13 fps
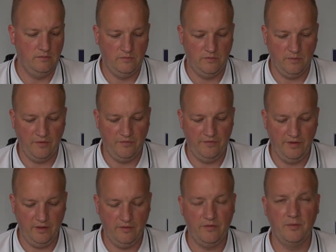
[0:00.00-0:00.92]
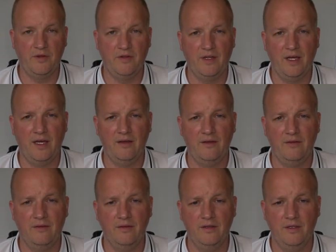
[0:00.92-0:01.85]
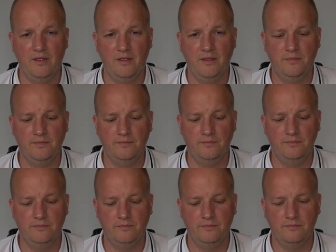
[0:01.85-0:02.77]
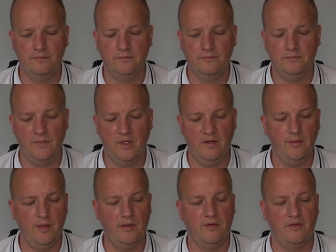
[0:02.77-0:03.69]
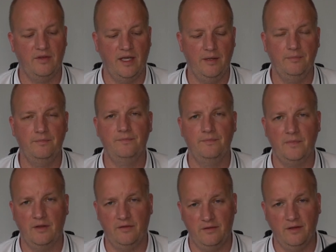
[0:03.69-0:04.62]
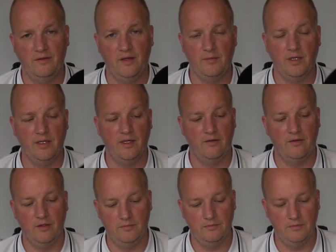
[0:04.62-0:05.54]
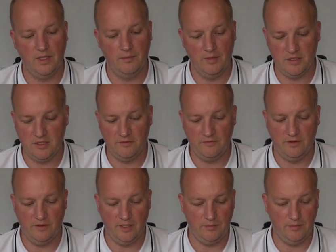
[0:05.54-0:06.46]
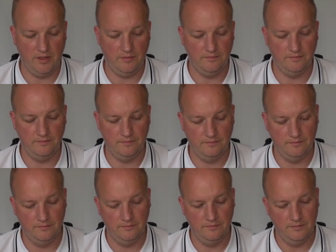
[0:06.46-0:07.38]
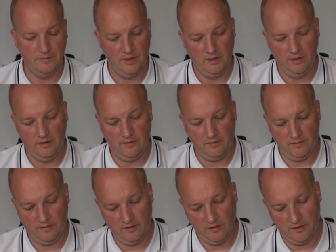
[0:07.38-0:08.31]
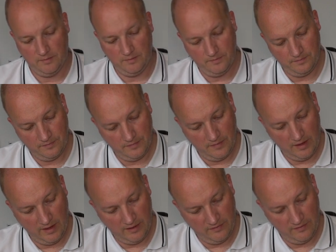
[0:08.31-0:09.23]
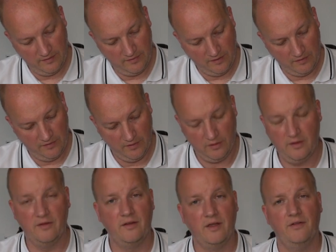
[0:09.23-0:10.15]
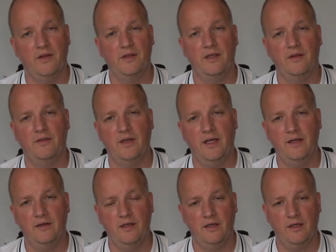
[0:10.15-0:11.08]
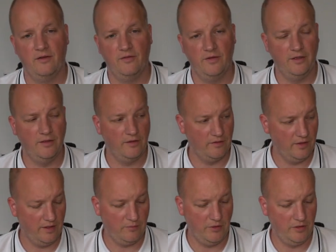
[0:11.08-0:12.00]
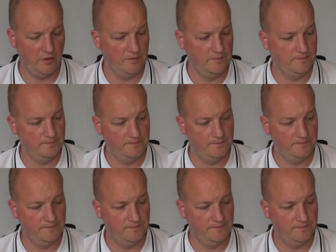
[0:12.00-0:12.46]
From the feel and from the size, it's about the same as the Sigma lens hood. Not much different there, but it's has this silky stuff on the inside against flaring, so that's pretty good.